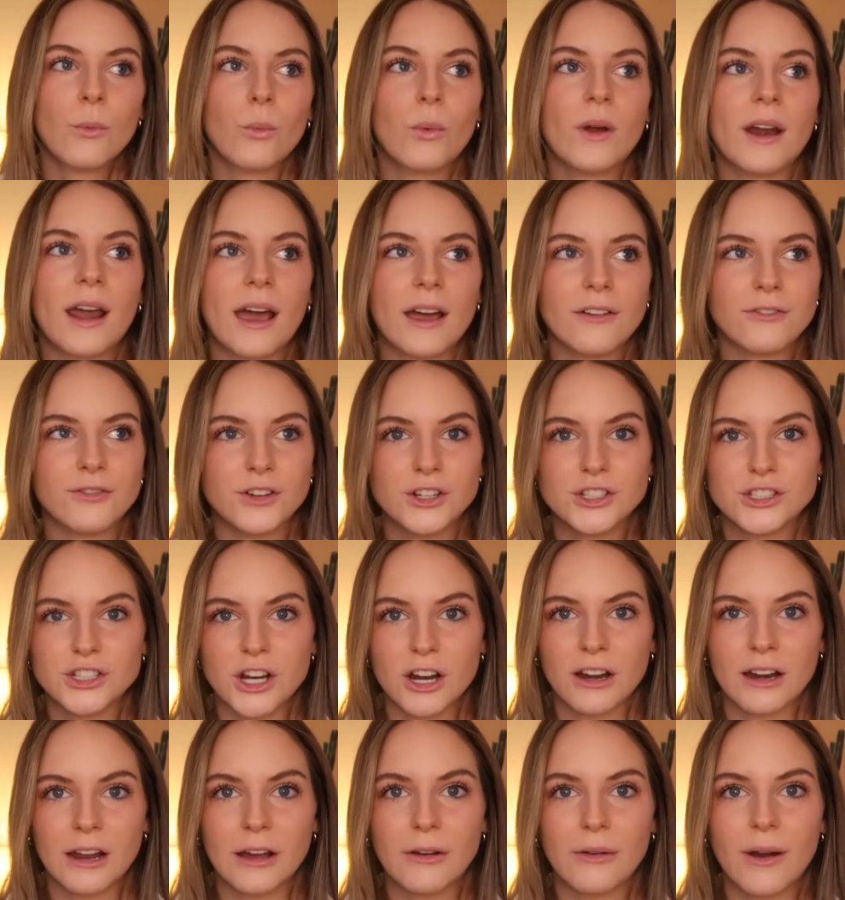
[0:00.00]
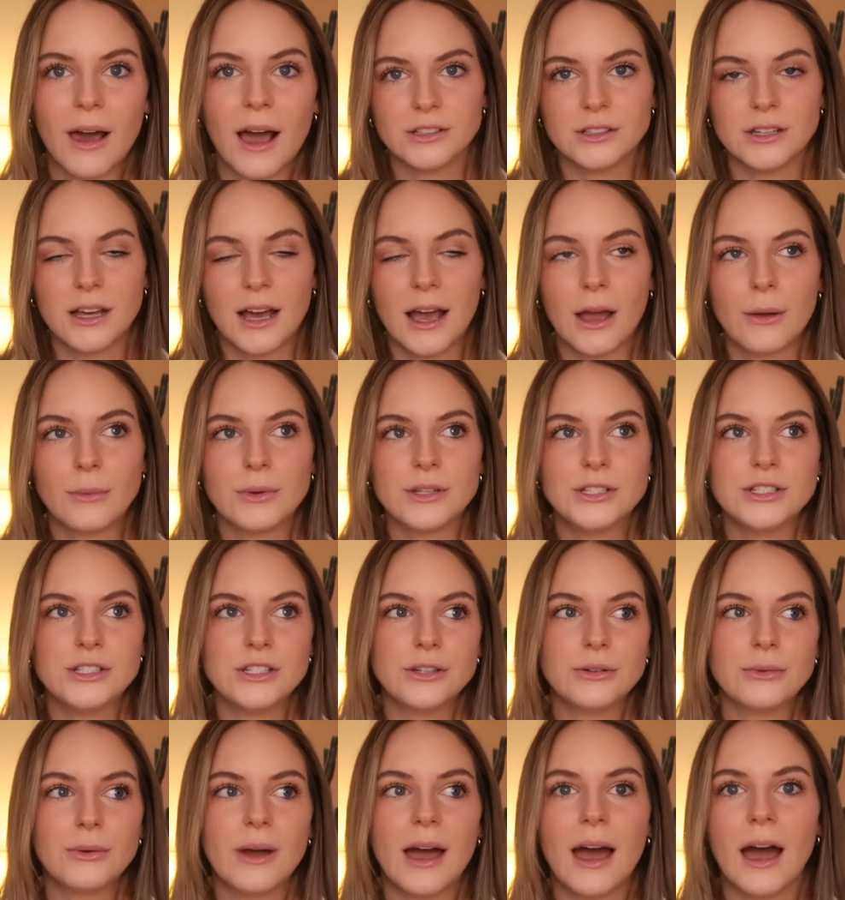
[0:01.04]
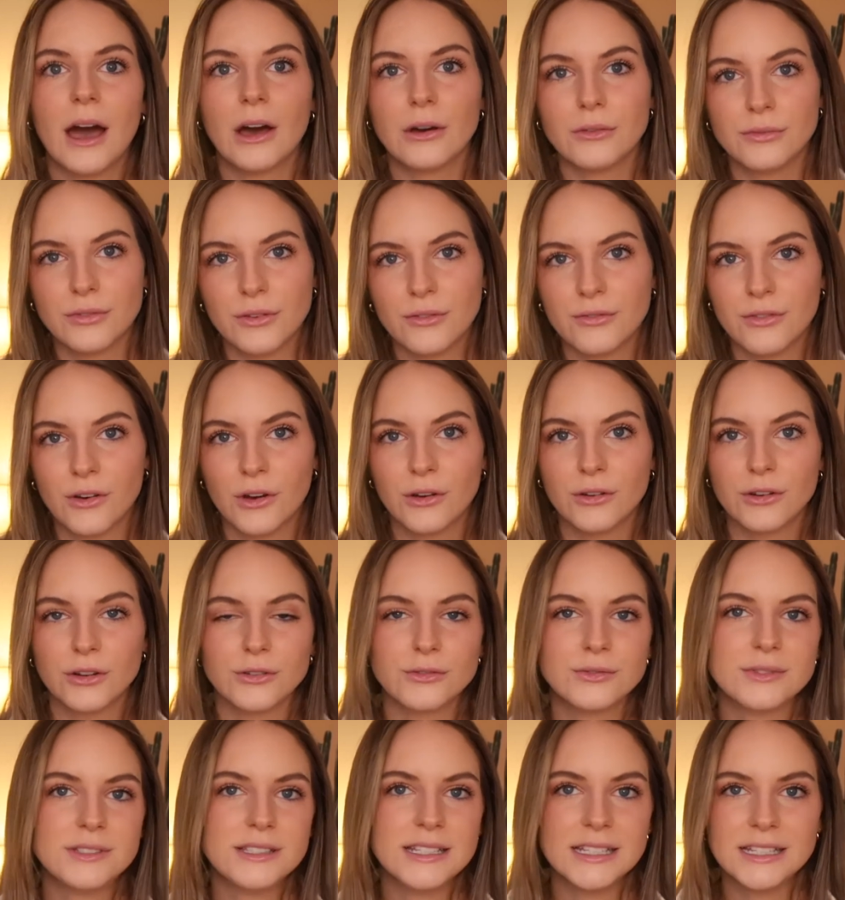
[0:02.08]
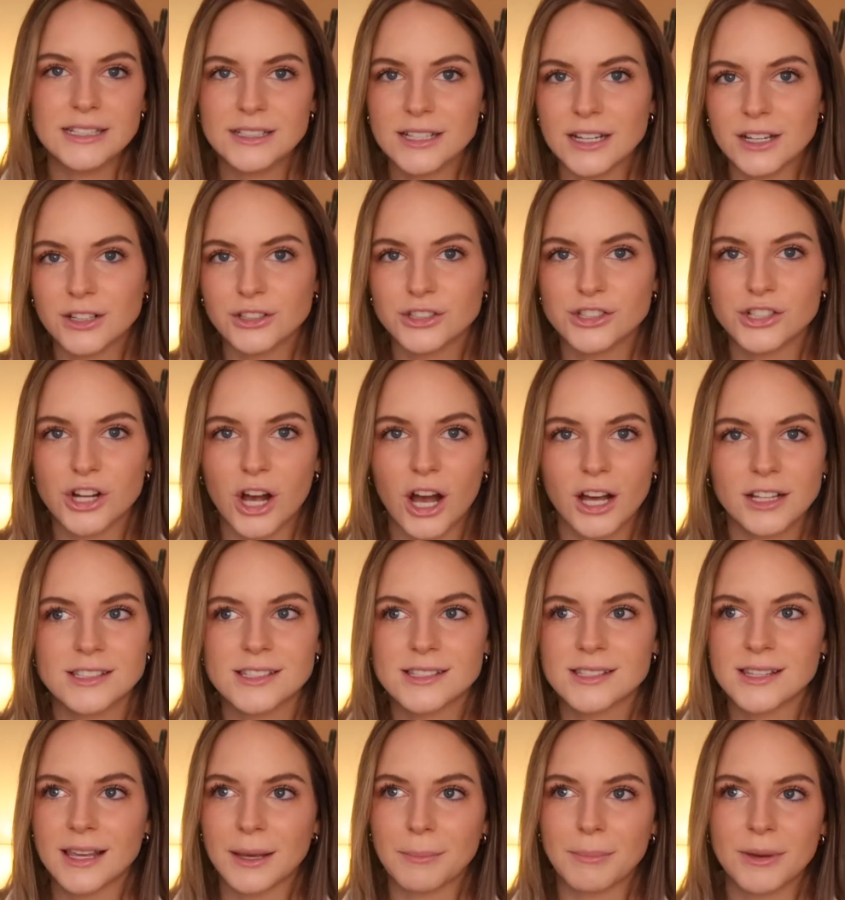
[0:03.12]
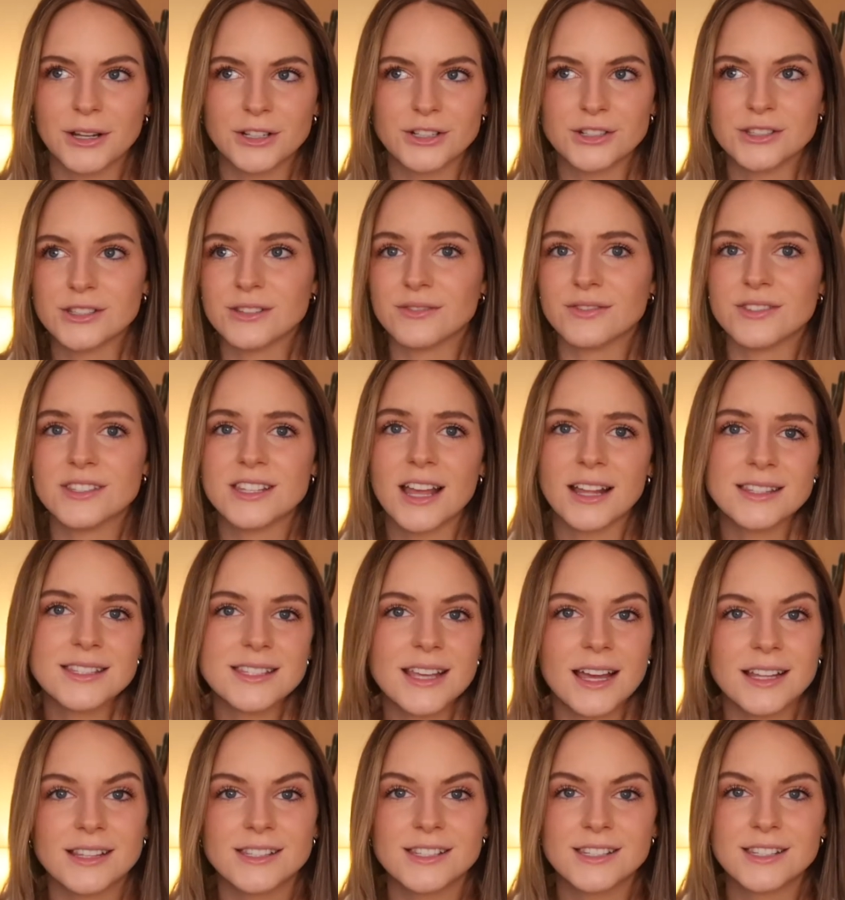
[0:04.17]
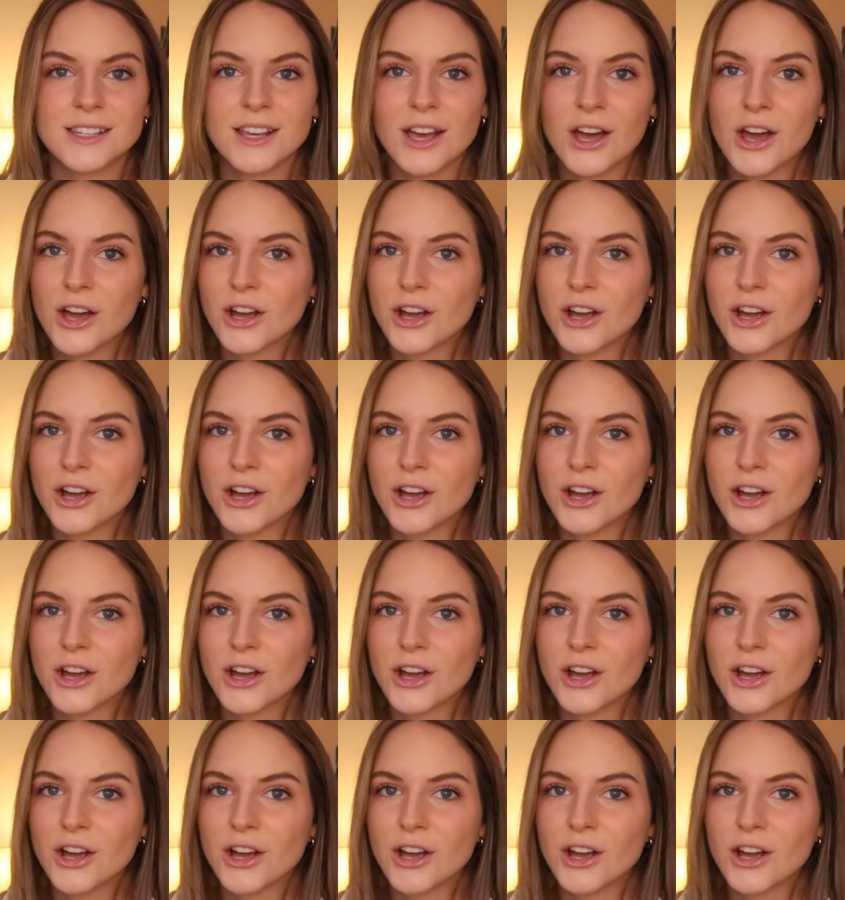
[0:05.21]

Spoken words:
When I first started out, I would do outfit photos, detailed shots, like pictures of sunsets,